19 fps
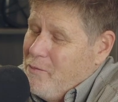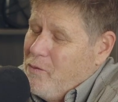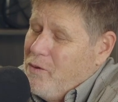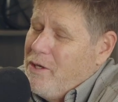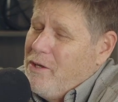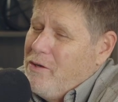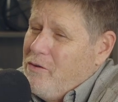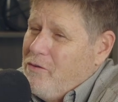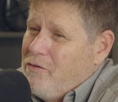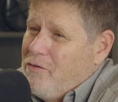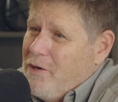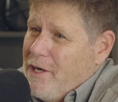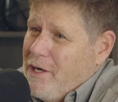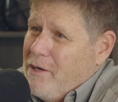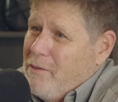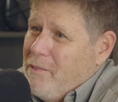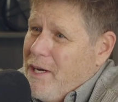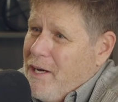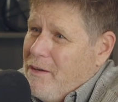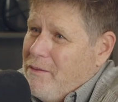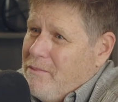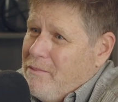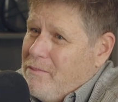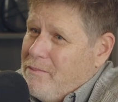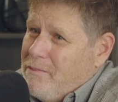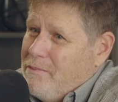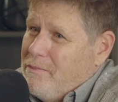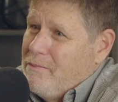And what do you find about
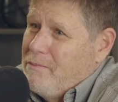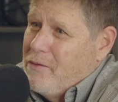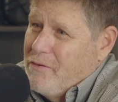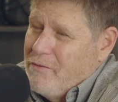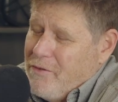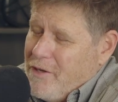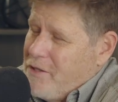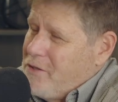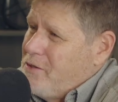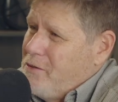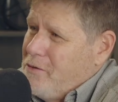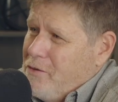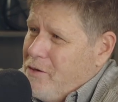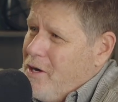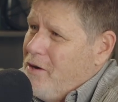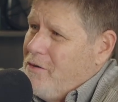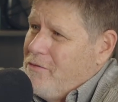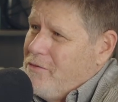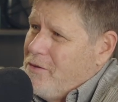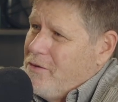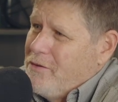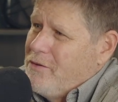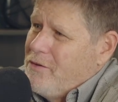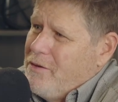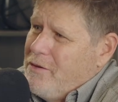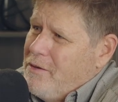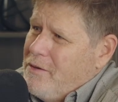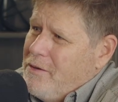professional golfers?